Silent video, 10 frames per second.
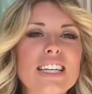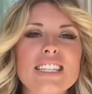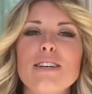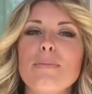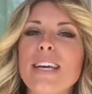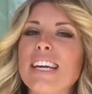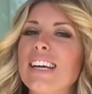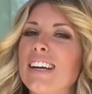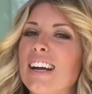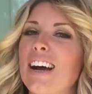it's going to be
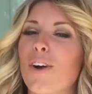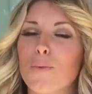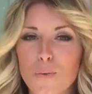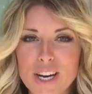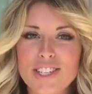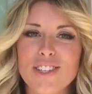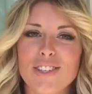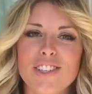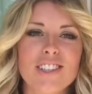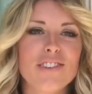
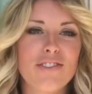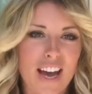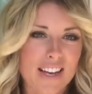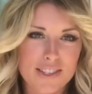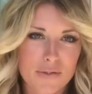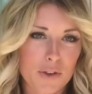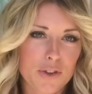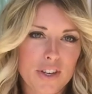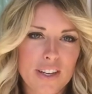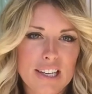original fast
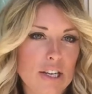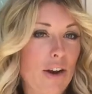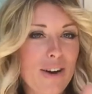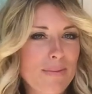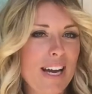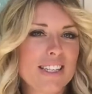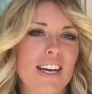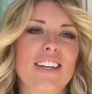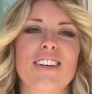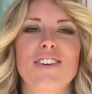food. No, I'm not
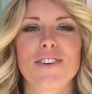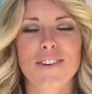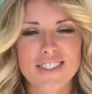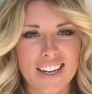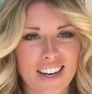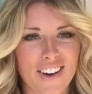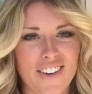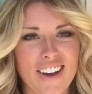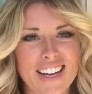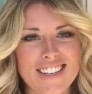telling you to
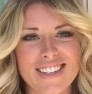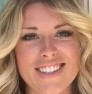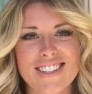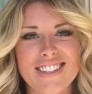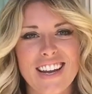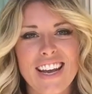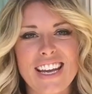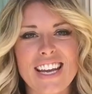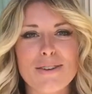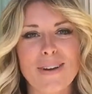go and just
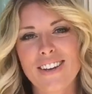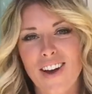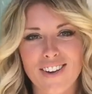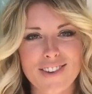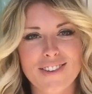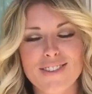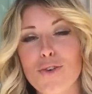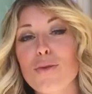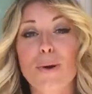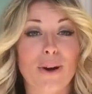eat McDonald's
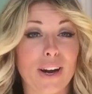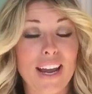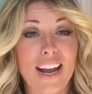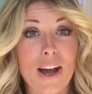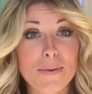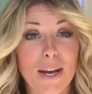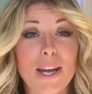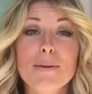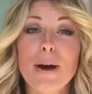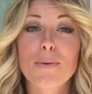or Burger King. I'm
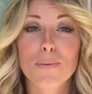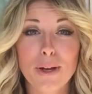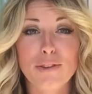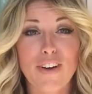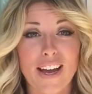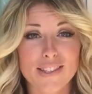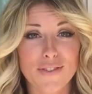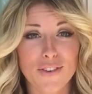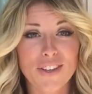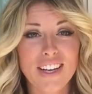talking about real fast
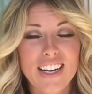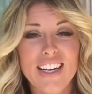food,